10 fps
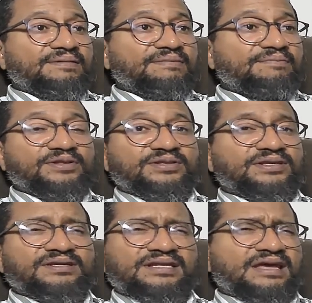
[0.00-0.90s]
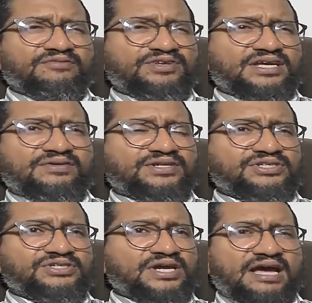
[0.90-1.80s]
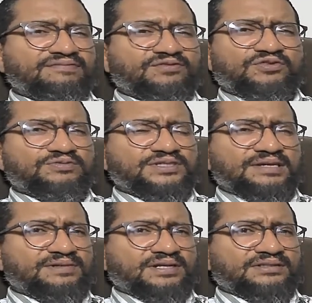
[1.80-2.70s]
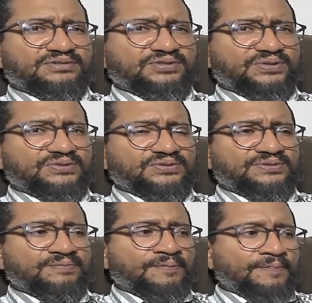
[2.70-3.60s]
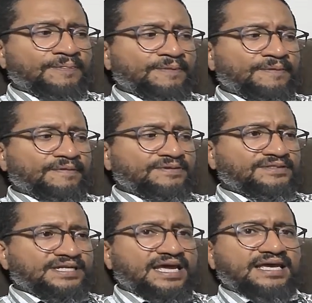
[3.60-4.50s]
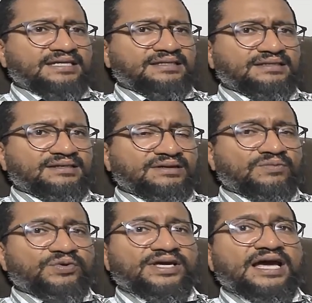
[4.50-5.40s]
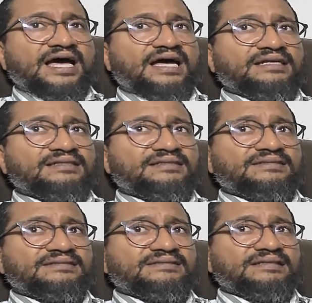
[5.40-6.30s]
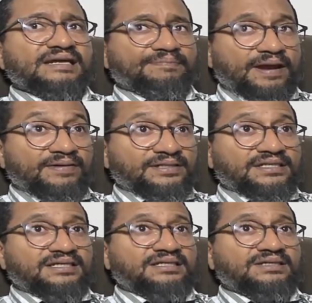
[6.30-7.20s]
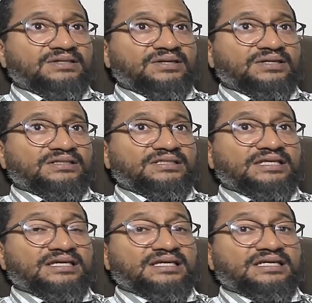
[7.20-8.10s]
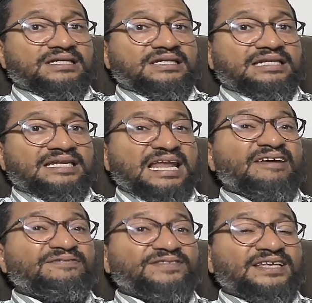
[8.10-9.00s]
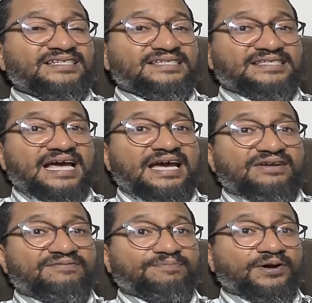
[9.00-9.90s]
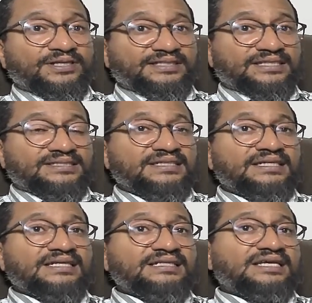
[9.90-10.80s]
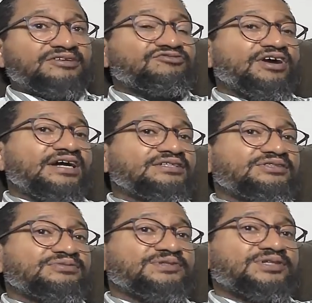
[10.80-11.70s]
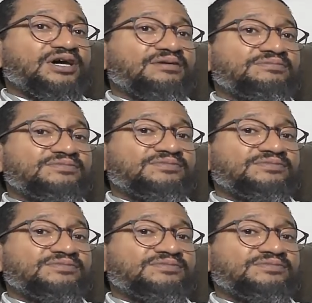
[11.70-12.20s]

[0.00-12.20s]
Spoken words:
but in every generation you have groups similar to those. Today, we got apparently the leftist side of politics that are trying to become